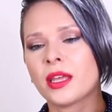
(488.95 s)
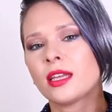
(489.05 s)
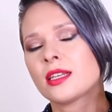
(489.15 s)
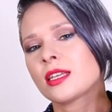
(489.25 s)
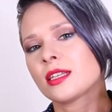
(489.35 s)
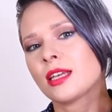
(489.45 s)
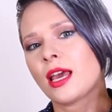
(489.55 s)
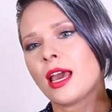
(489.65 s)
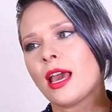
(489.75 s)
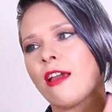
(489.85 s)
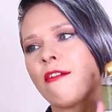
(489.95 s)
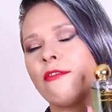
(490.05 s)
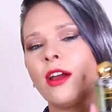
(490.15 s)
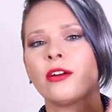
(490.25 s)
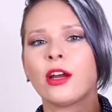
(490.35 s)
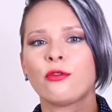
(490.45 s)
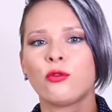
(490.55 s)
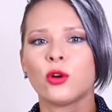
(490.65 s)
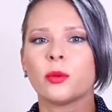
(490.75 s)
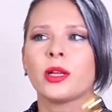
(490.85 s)
This is a very
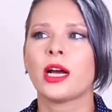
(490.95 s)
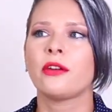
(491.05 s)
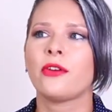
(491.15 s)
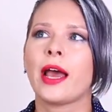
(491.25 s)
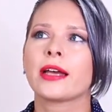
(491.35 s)
affordable kind of